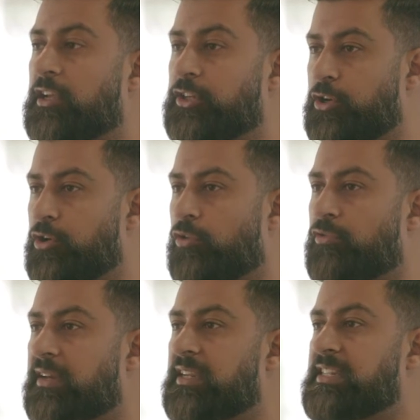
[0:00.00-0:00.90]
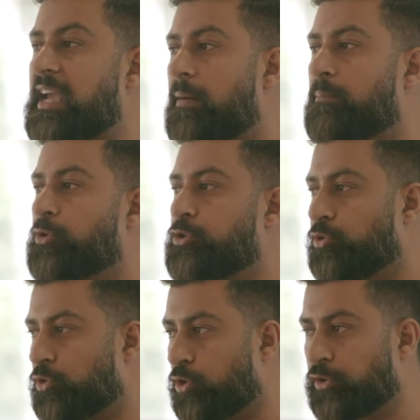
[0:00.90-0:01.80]
you're not ready yet, but you
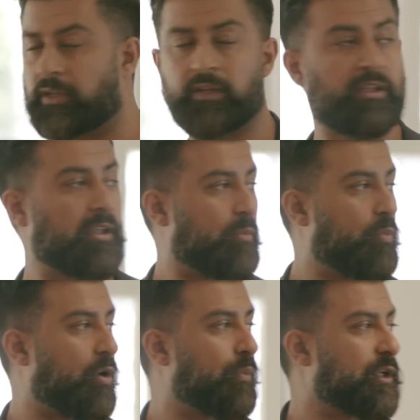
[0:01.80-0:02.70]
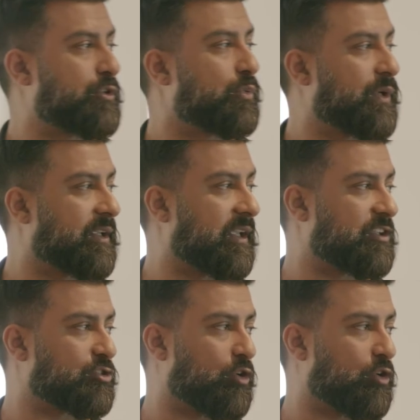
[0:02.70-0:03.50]
could. What we're doing is